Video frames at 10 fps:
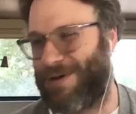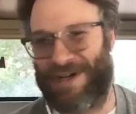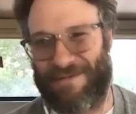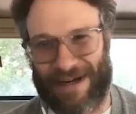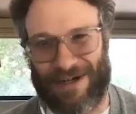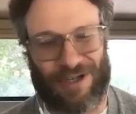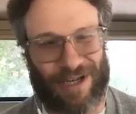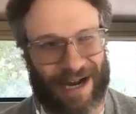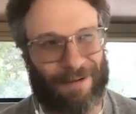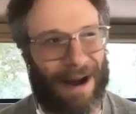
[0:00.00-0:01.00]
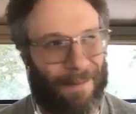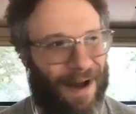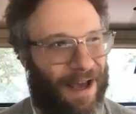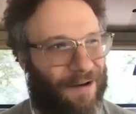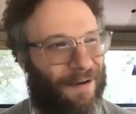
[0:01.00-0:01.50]
and eventually I wrapped my
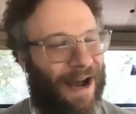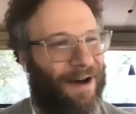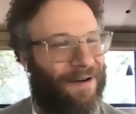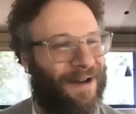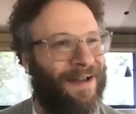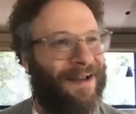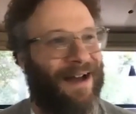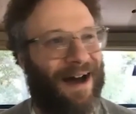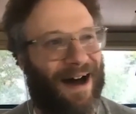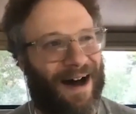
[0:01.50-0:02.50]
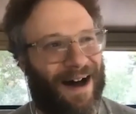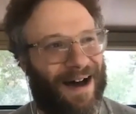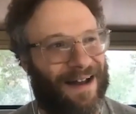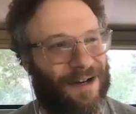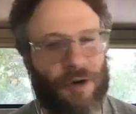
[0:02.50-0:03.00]
head around uh,
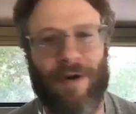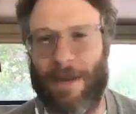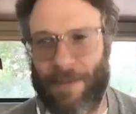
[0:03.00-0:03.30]
doing it.